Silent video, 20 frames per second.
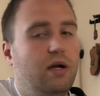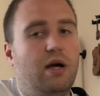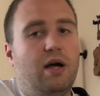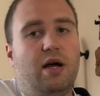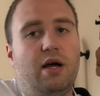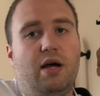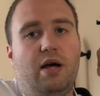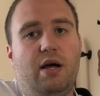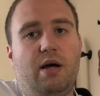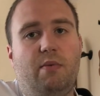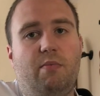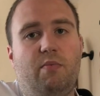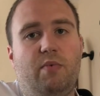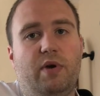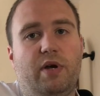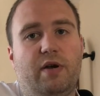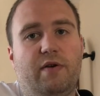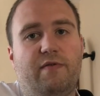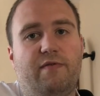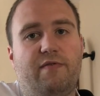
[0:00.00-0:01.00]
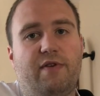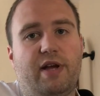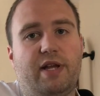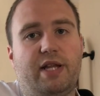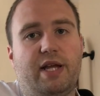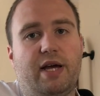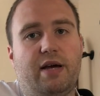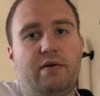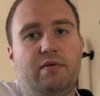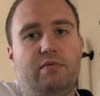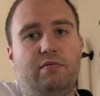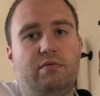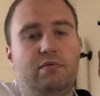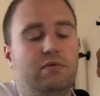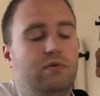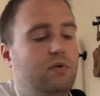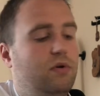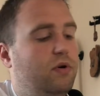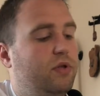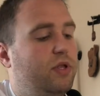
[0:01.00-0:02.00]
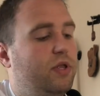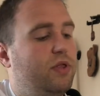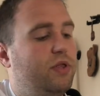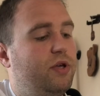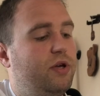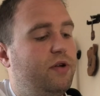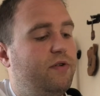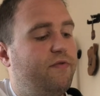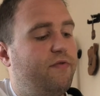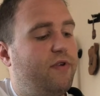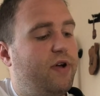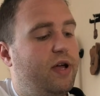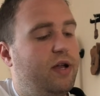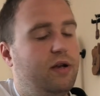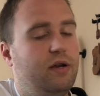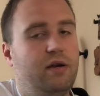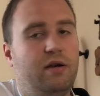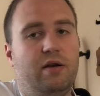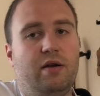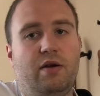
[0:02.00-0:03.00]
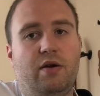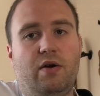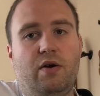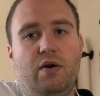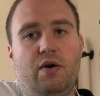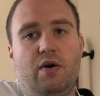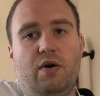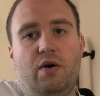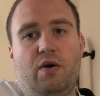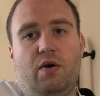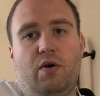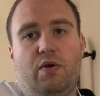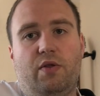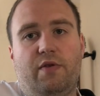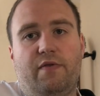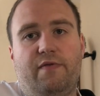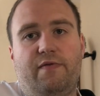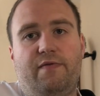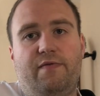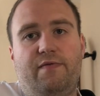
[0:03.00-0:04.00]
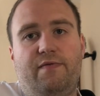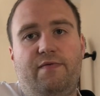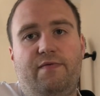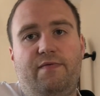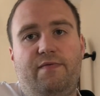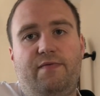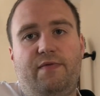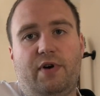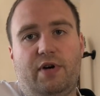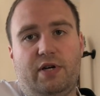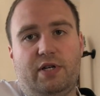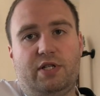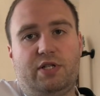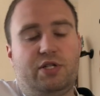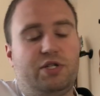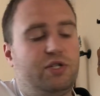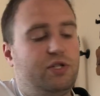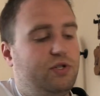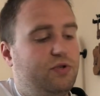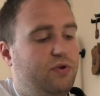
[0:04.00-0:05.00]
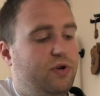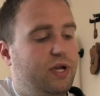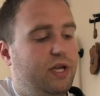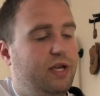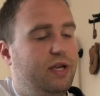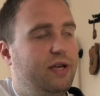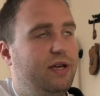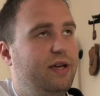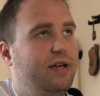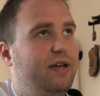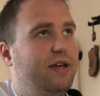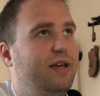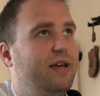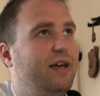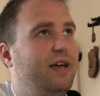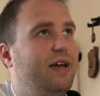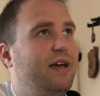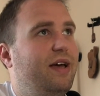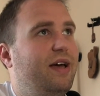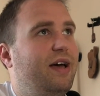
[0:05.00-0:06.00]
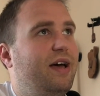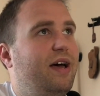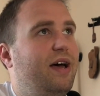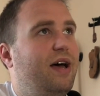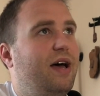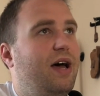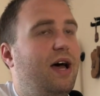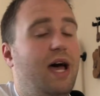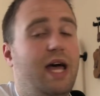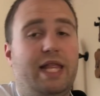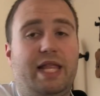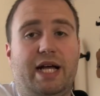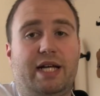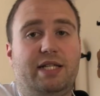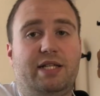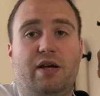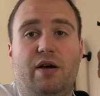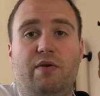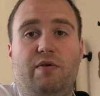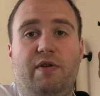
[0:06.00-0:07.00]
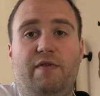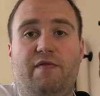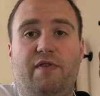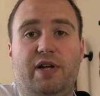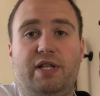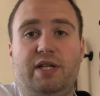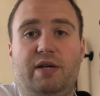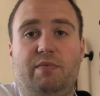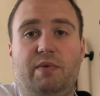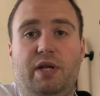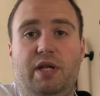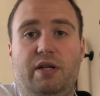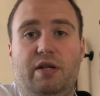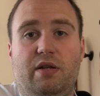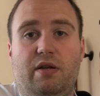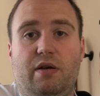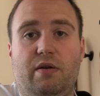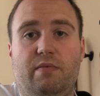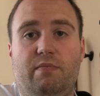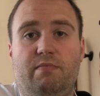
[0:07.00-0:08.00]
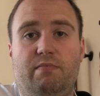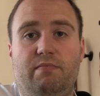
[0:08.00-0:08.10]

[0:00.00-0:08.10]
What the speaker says: We're going to fret down on the third fret on the first string. That's the only fretting we need to do.